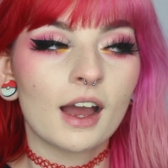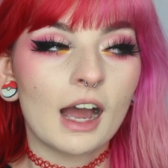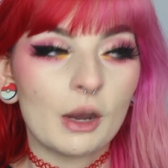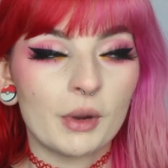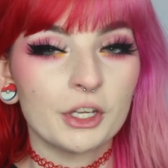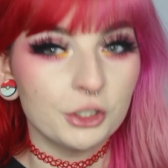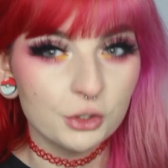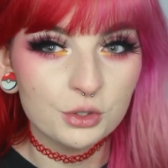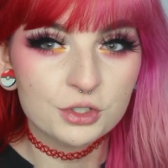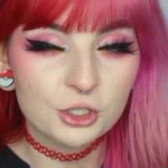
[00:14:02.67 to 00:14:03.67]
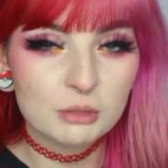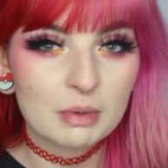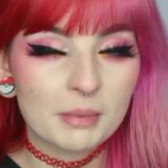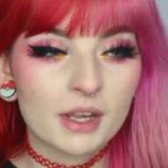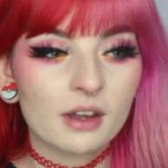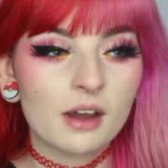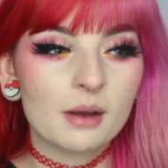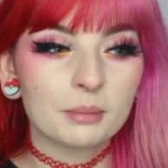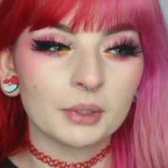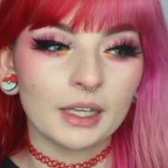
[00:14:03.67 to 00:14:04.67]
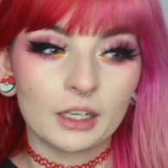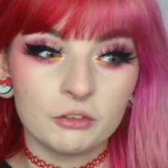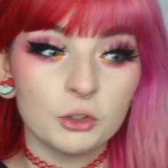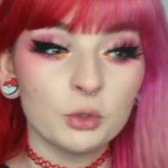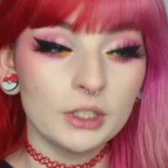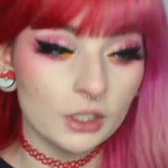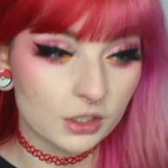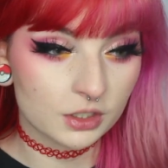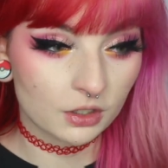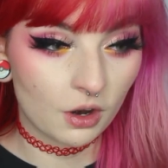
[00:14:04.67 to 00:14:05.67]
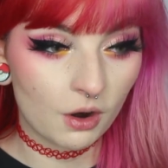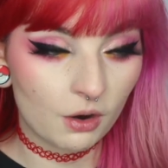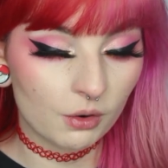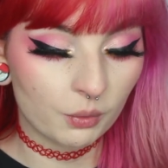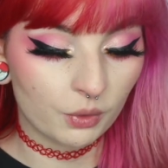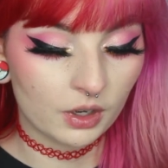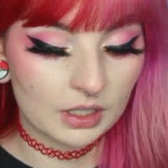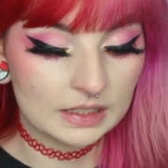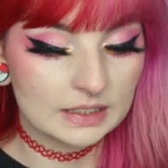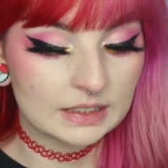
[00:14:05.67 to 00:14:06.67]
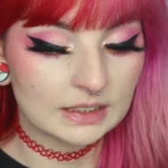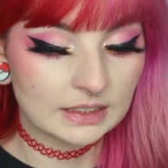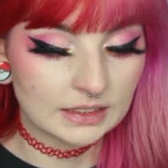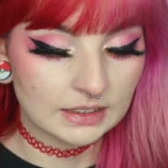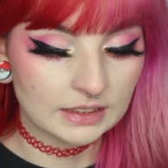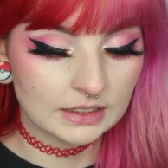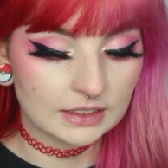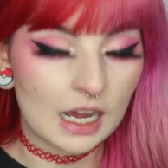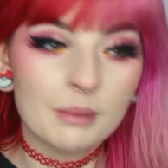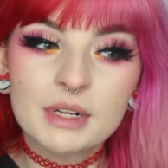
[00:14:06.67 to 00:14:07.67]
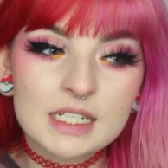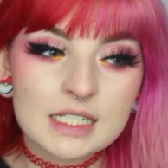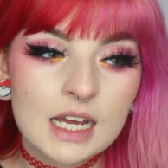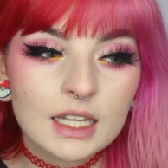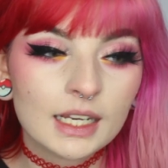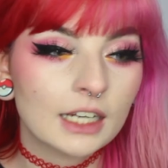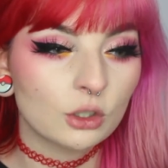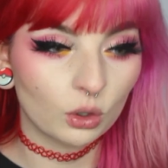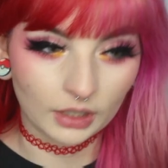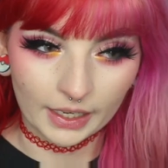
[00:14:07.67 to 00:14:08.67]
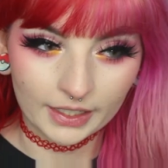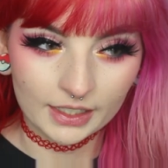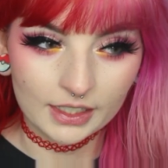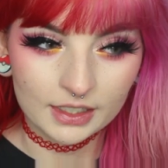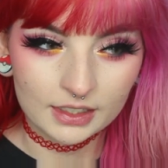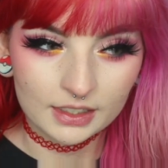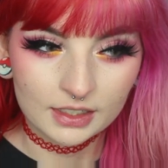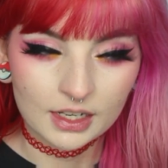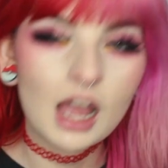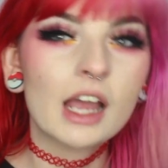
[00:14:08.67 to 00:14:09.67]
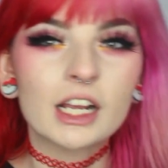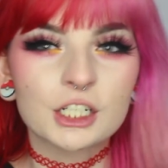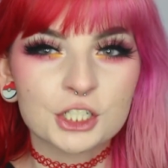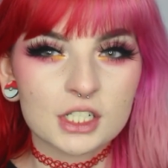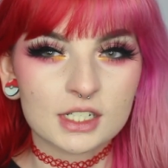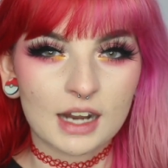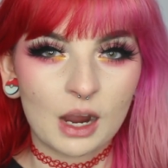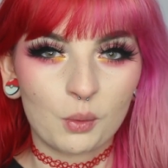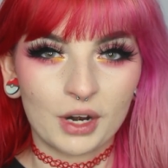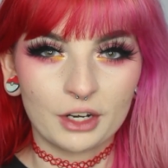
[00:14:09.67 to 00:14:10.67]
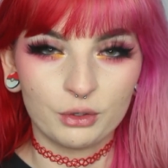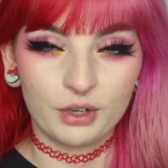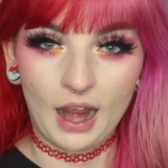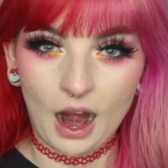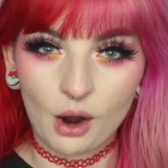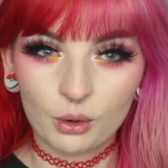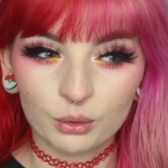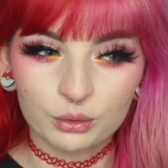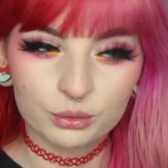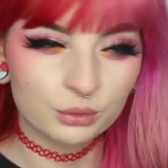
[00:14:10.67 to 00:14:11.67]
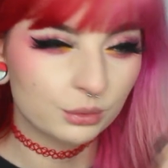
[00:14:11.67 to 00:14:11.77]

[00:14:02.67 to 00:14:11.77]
how I used to do my makeup like a few years ago. I mean, it's not like I don't like it. It's just not what I do now.